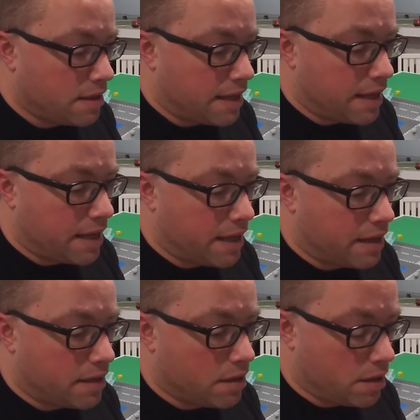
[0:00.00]

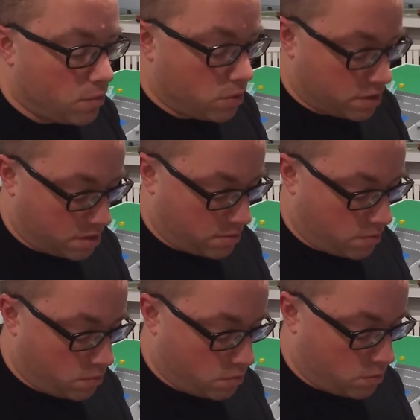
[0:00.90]
that uh, what
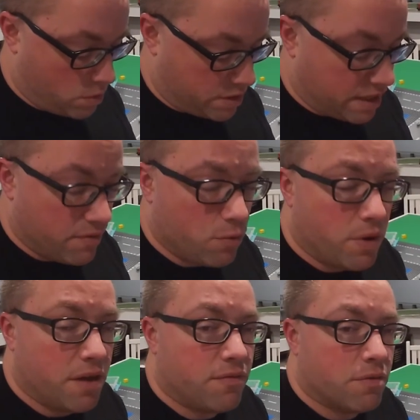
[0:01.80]
the what the
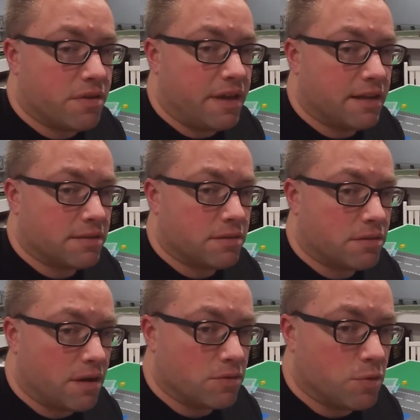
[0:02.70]
giveaway for a thousand
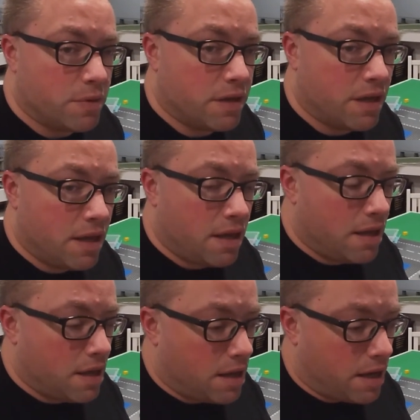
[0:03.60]
subscribers will be.
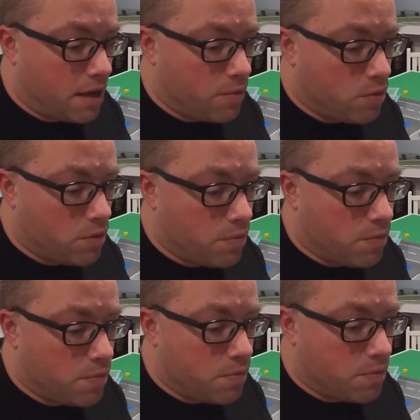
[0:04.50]
I
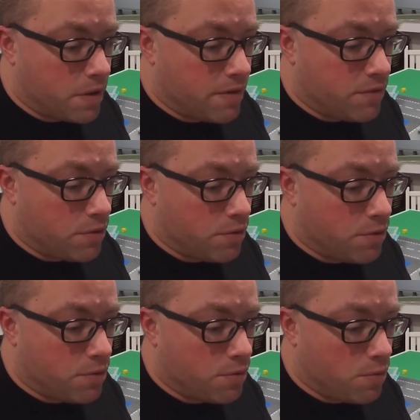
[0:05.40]
will give
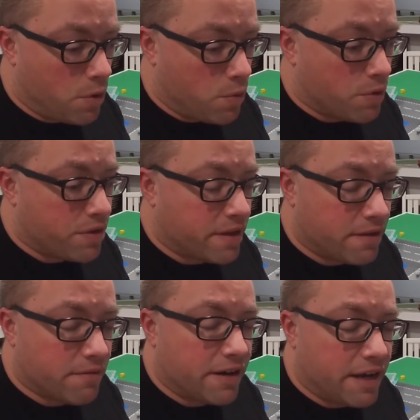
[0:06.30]
you what we're
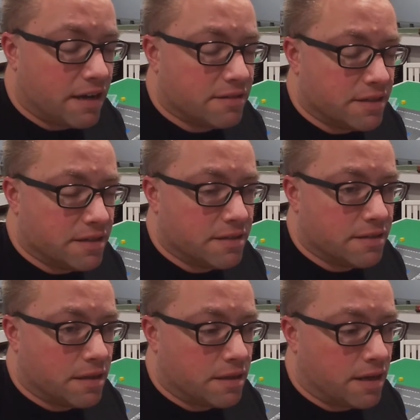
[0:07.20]
thinking right now
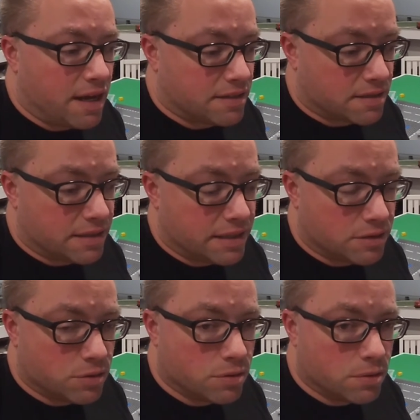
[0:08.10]
is an
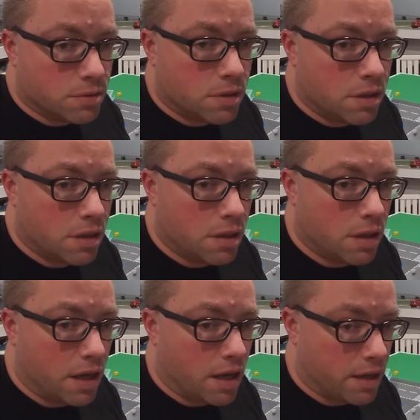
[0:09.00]
oscillating tool
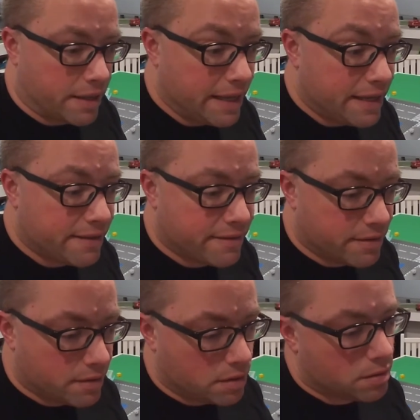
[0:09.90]
Uh,
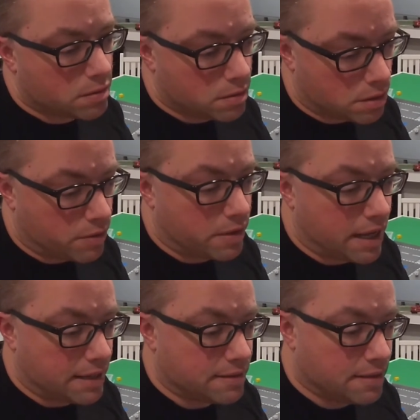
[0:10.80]
kit. So it
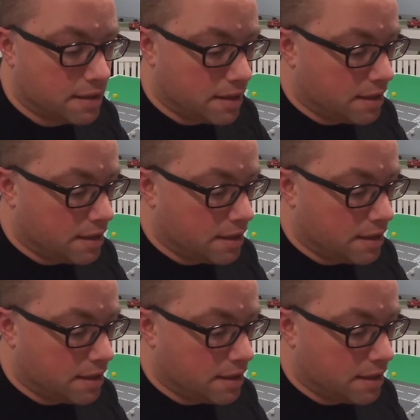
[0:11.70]
has